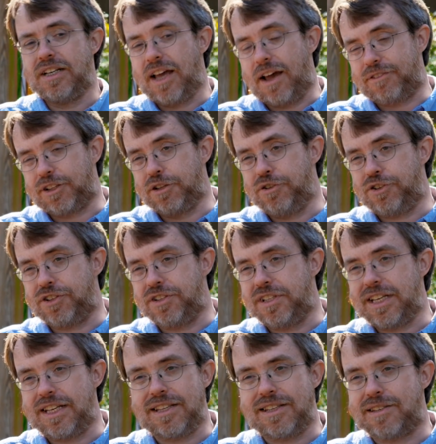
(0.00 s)
Evolution
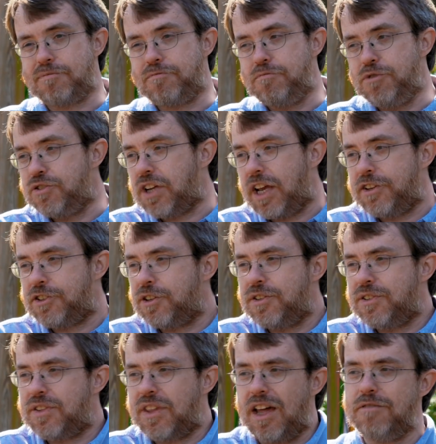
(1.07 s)
needs
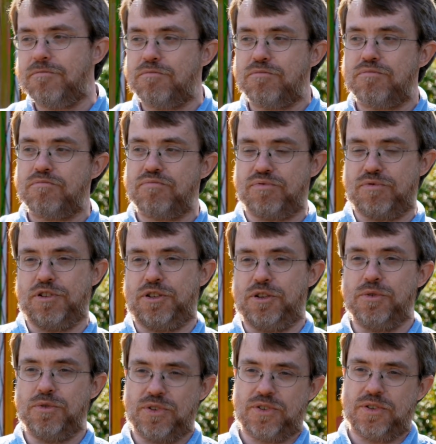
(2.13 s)
mutations that
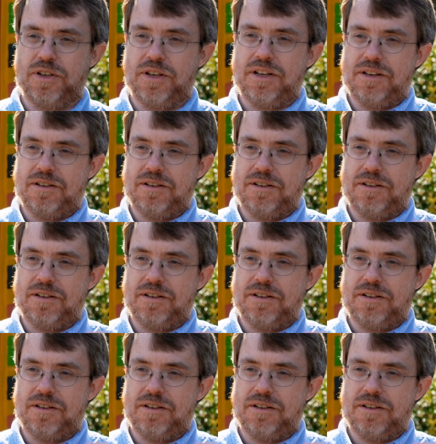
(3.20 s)
produce